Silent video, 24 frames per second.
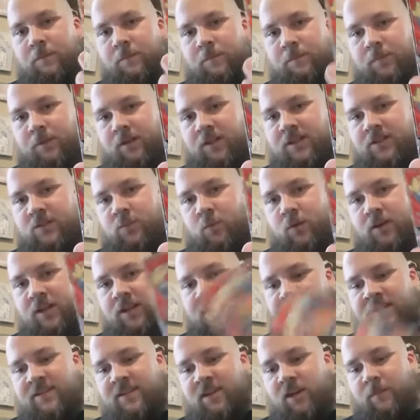plus 1
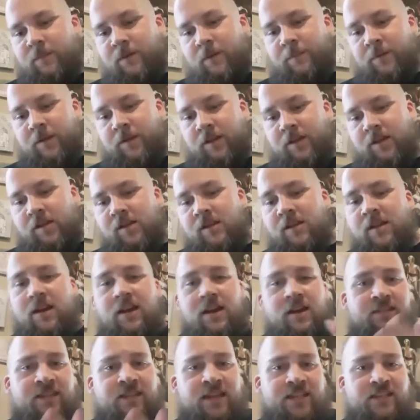Entei on my bench,
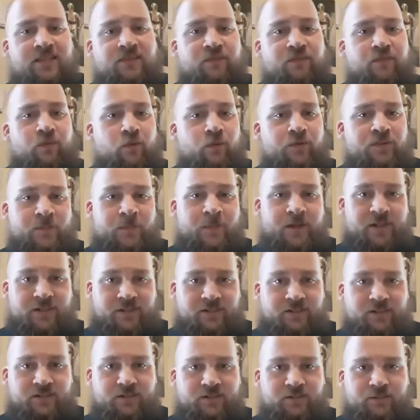that's 4
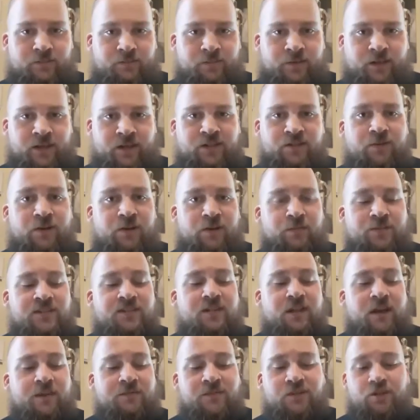spaces. Okay, so I would
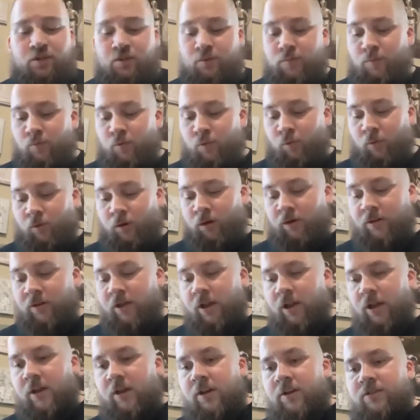still have 2 more
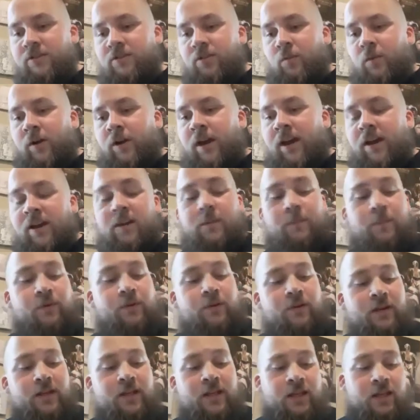to where I could
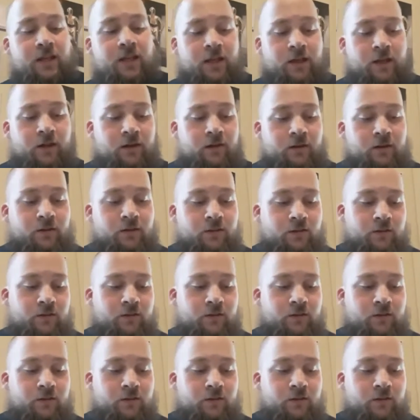put in